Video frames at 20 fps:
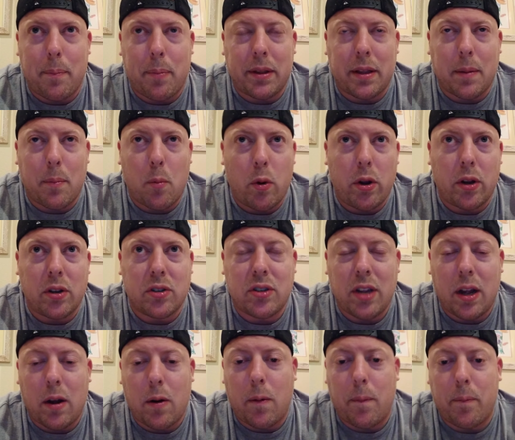but the more you
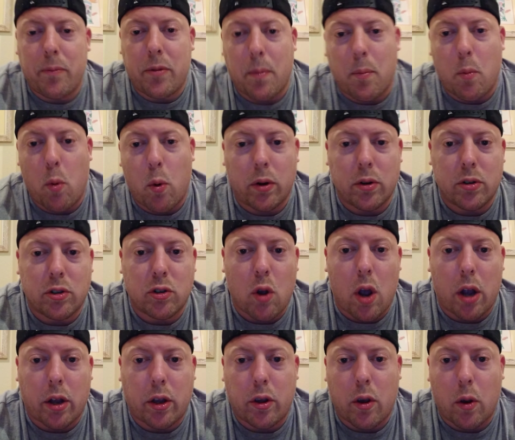sell, the more your
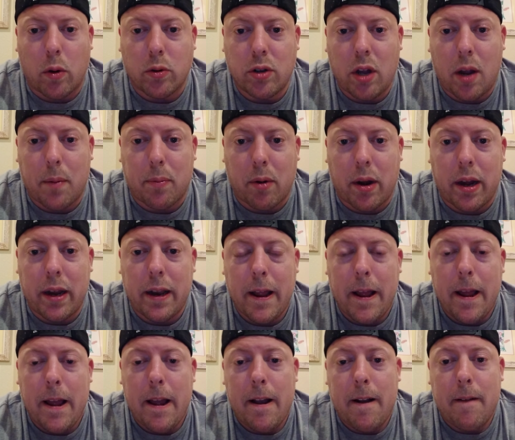stock goes up, right?
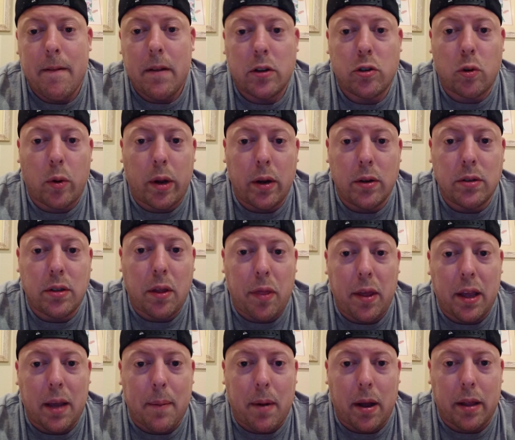So here's the
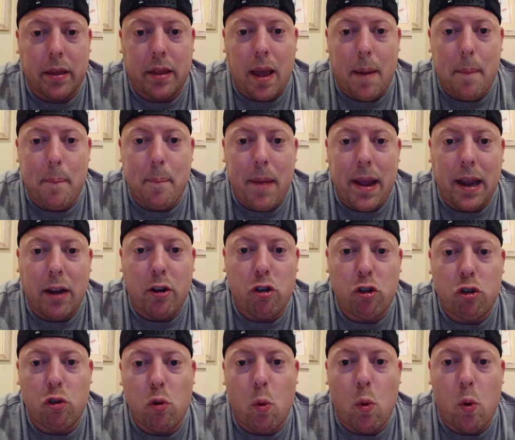thing about that. Make
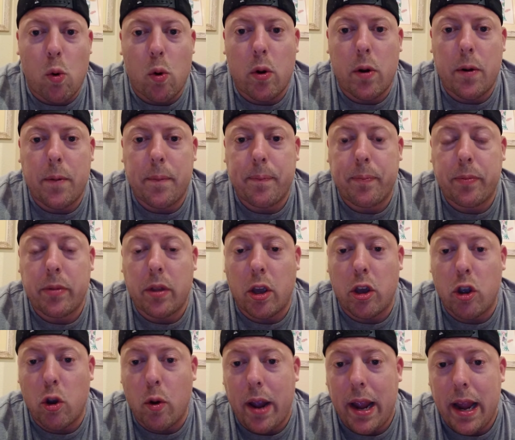sure
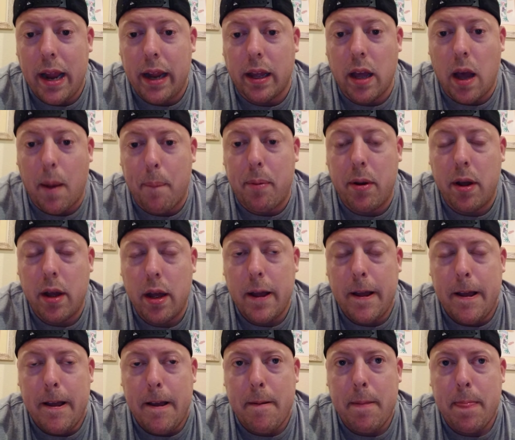you're hitting up.
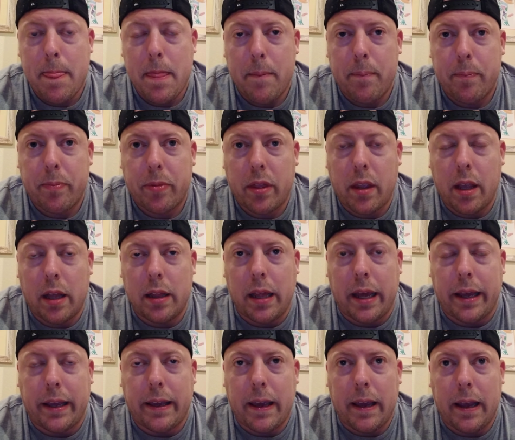
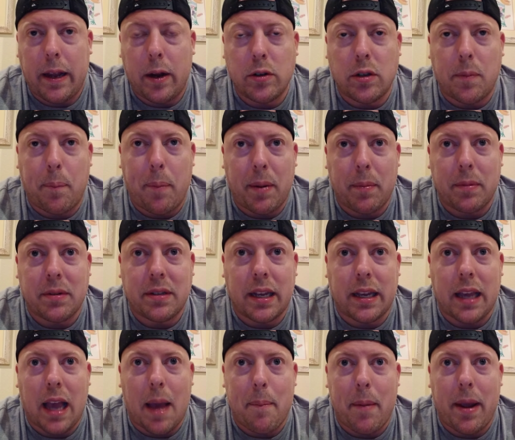Like, here's a big mistake
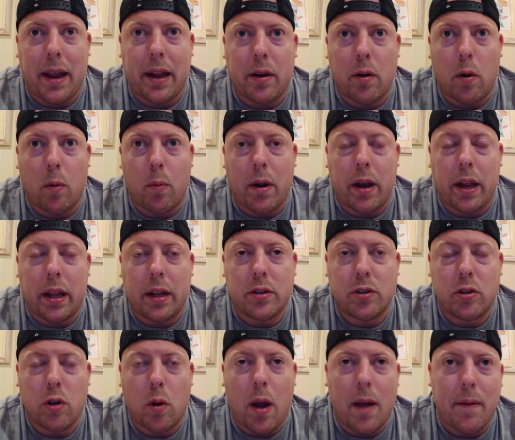I made already.
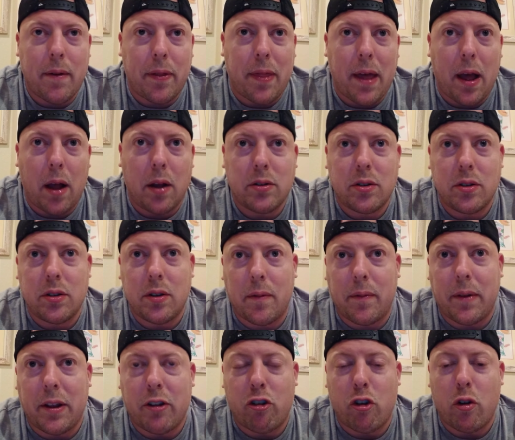So I have 1,000 of
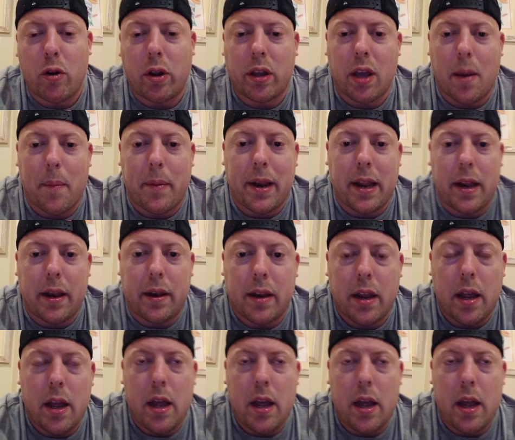each unit coming in